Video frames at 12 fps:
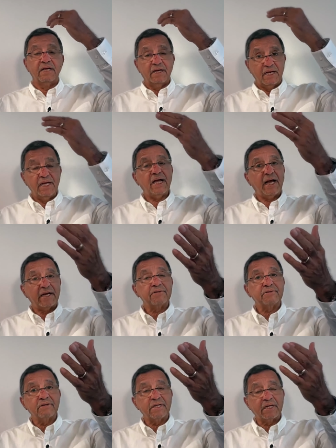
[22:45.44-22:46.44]
He
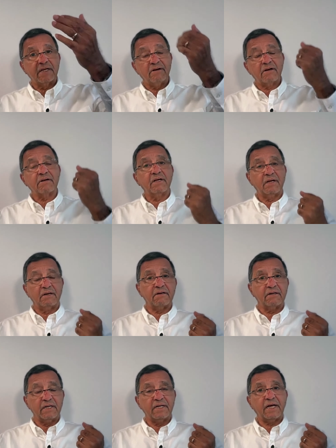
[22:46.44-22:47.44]
actually got
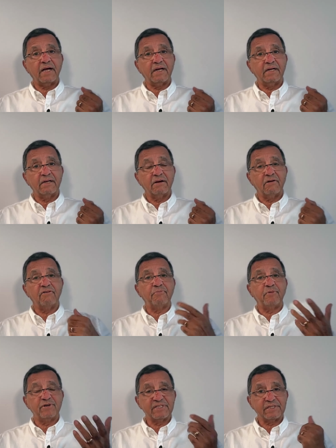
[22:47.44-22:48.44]
killed. He died of
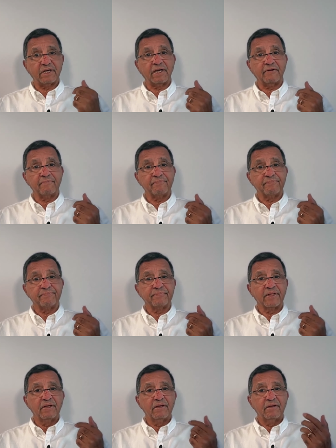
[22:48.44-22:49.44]
poisoning.
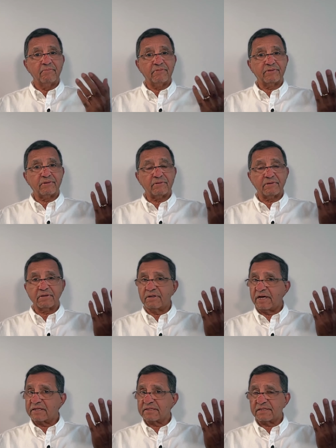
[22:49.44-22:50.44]
So
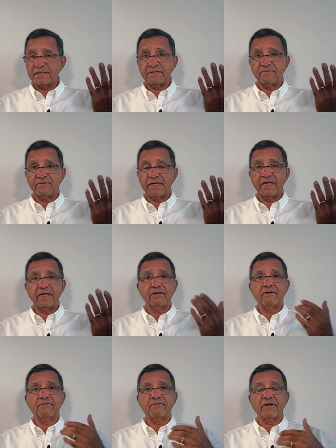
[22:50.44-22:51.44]
excessive taking
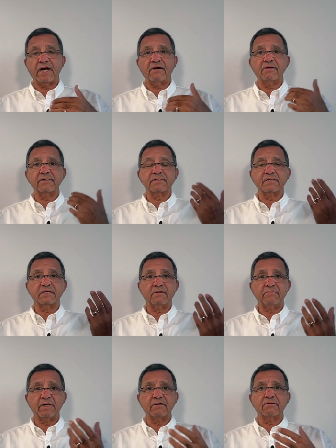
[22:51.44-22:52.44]
of carrots and the
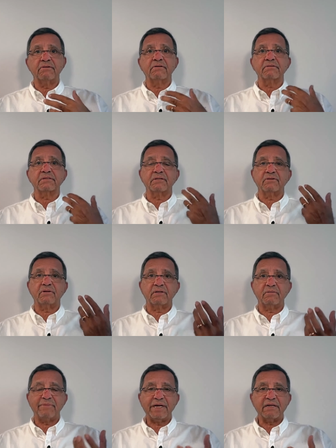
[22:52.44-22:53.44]
minerals and all
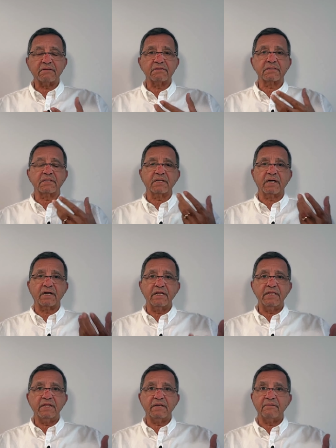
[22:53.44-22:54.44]
the metals that are
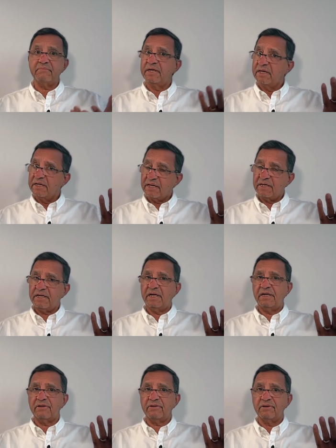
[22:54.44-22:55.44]
in them can
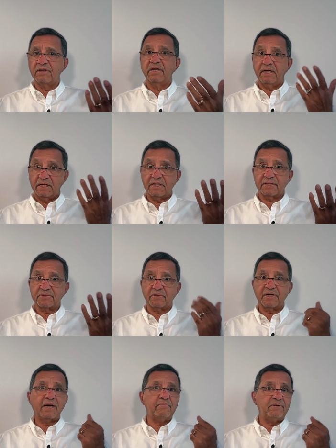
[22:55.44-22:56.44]
kill you. And that's
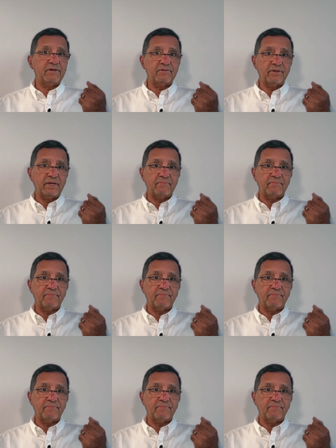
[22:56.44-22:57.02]
what happened to him.